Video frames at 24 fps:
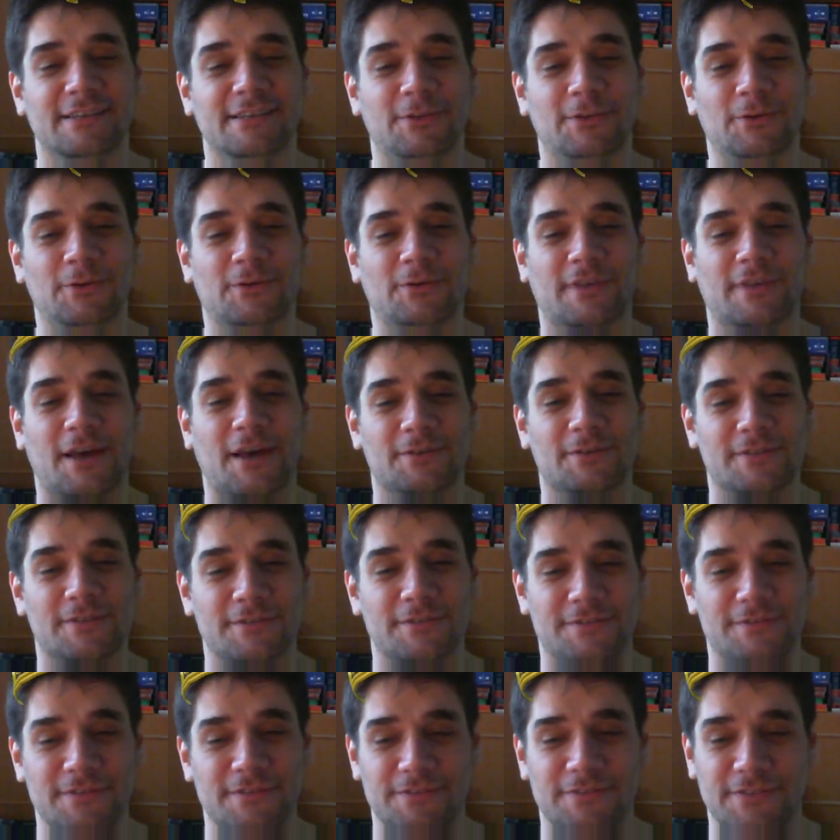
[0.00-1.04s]

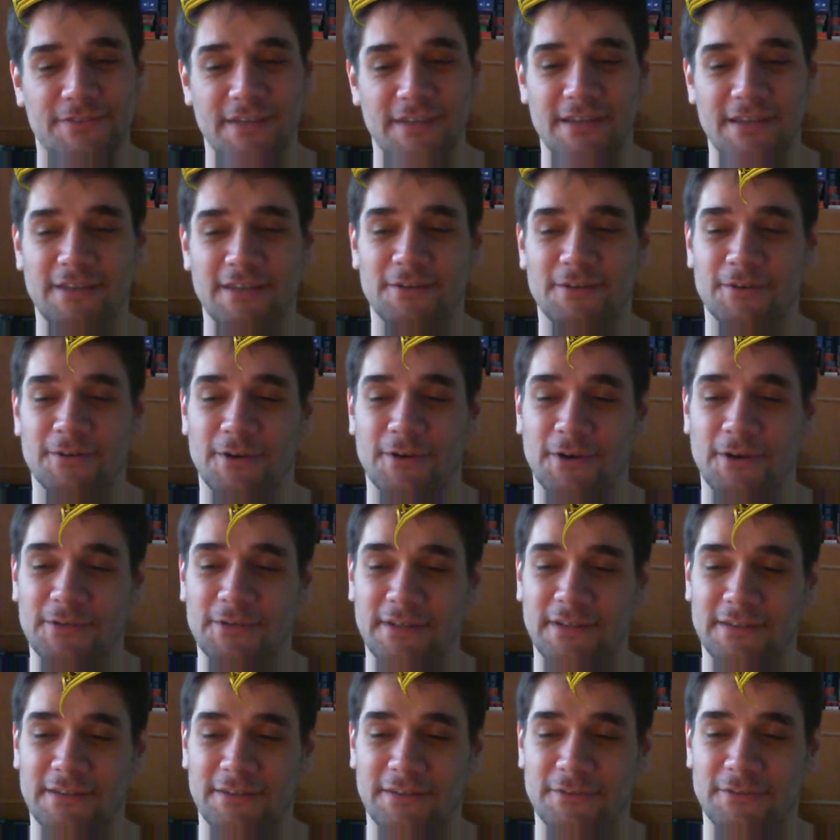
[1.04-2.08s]
2015. You know
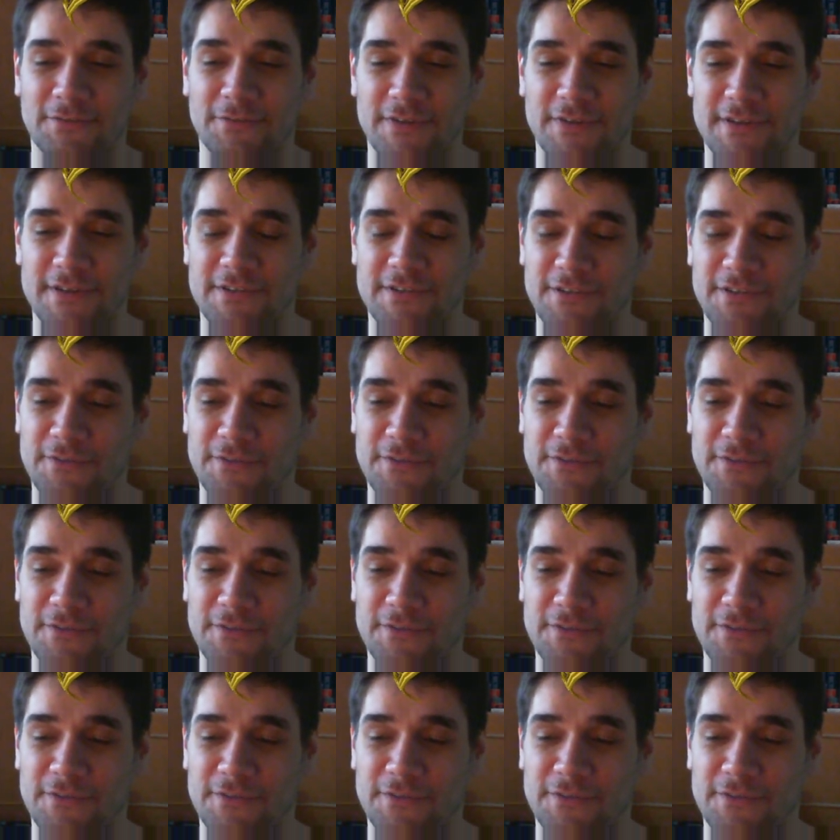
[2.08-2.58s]
that on 1st